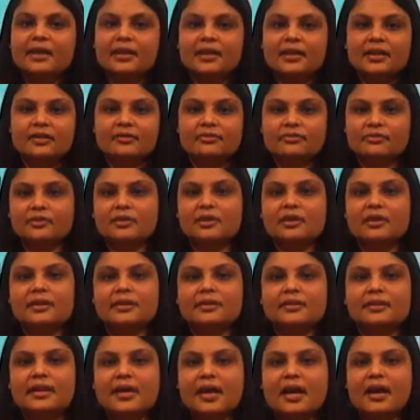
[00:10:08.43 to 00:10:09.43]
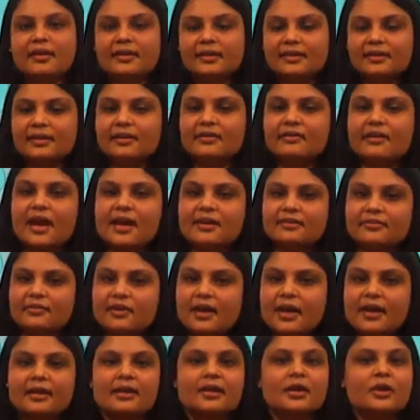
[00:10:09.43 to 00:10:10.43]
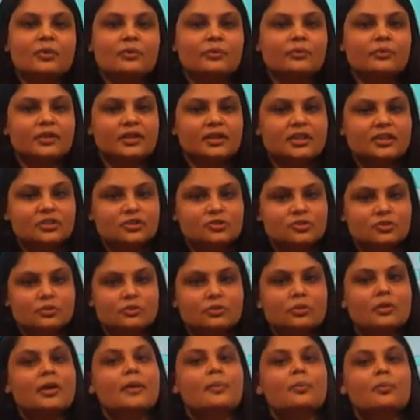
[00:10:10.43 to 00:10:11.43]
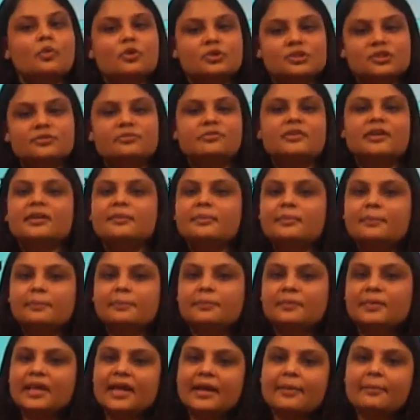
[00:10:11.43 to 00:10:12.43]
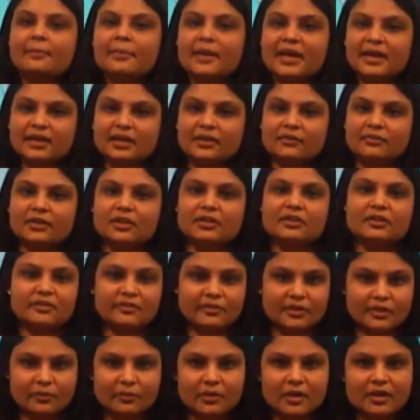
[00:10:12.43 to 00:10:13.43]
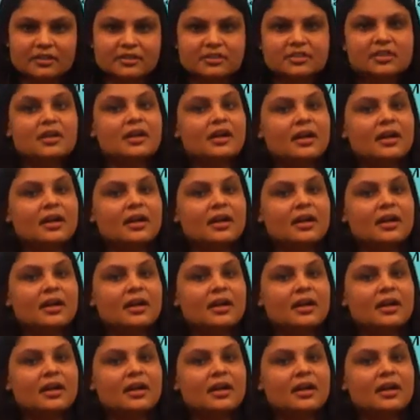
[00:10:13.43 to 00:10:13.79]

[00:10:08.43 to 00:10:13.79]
If they are in the right track, we need to motivate them by giving the rewards,